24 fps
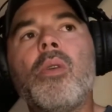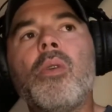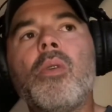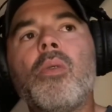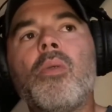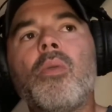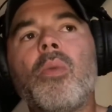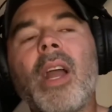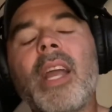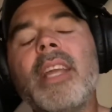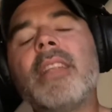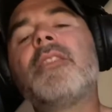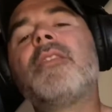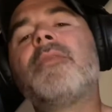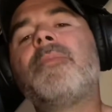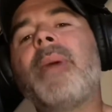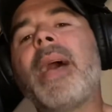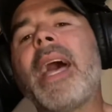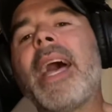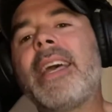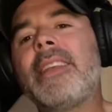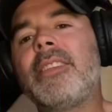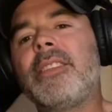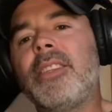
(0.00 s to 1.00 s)
Rites of
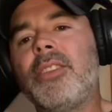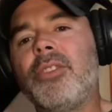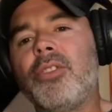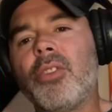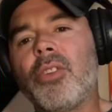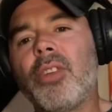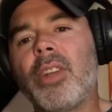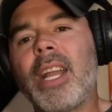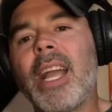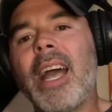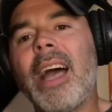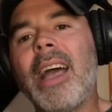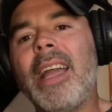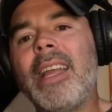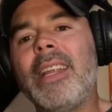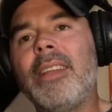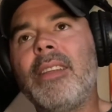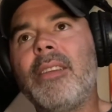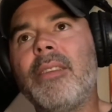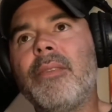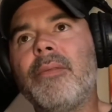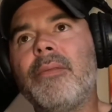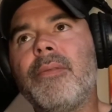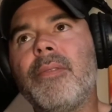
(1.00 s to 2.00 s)
passage are kind
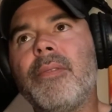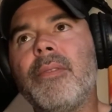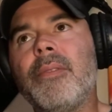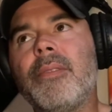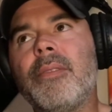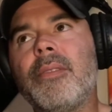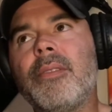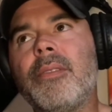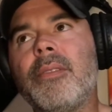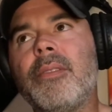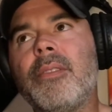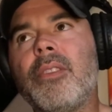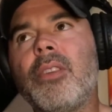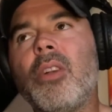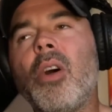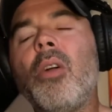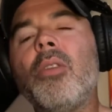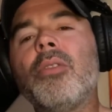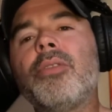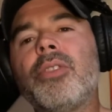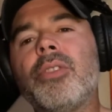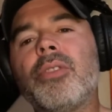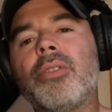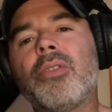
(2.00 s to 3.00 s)
of
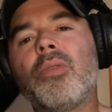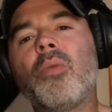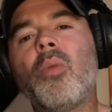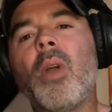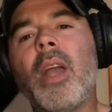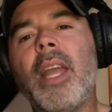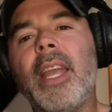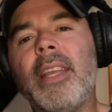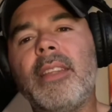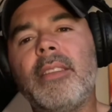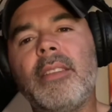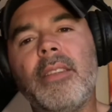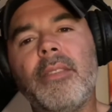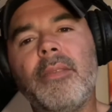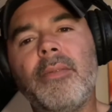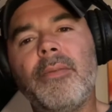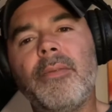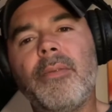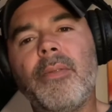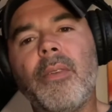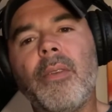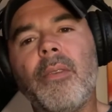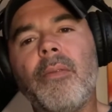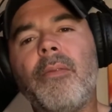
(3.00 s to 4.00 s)
culture's ways
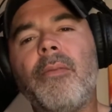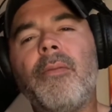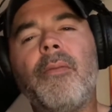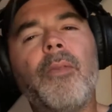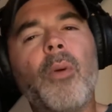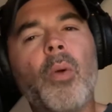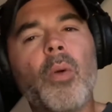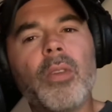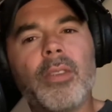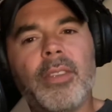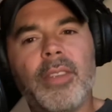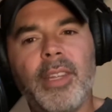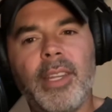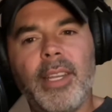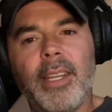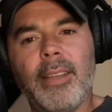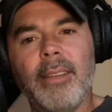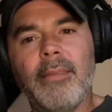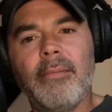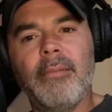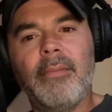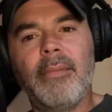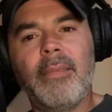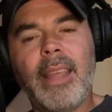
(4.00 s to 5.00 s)
of
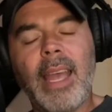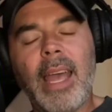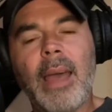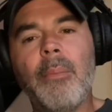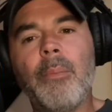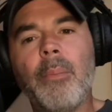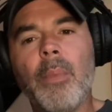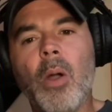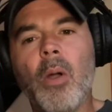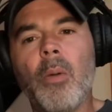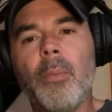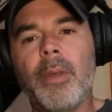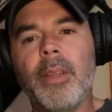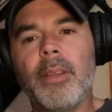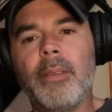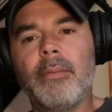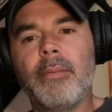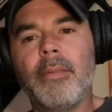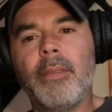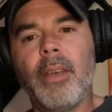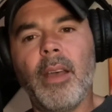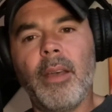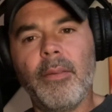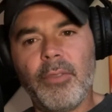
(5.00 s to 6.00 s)
forcing that moment
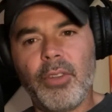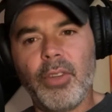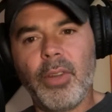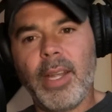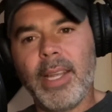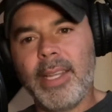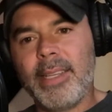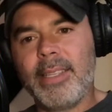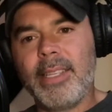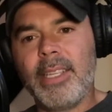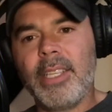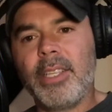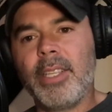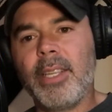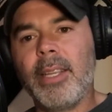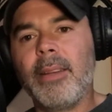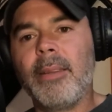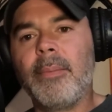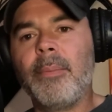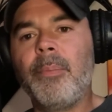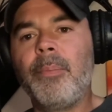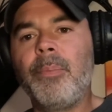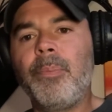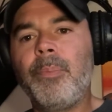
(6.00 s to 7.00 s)
of transition,
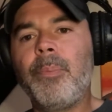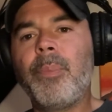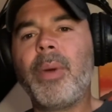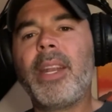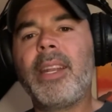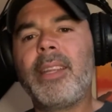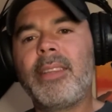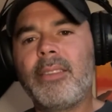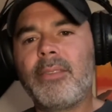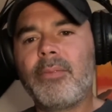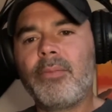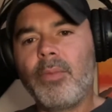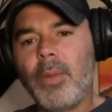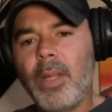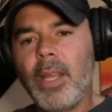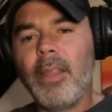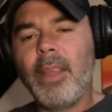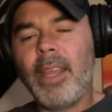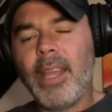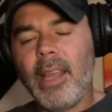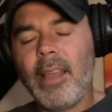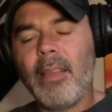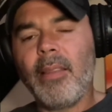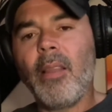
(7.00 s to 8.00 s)
but it's
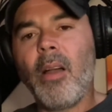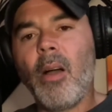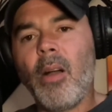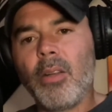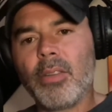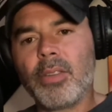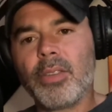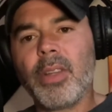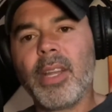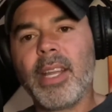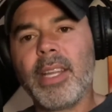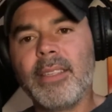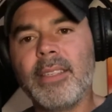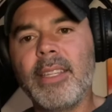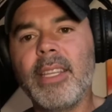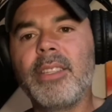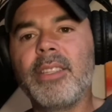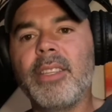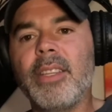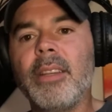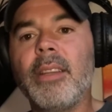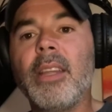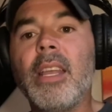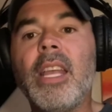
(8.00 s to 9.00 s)
really a long transition.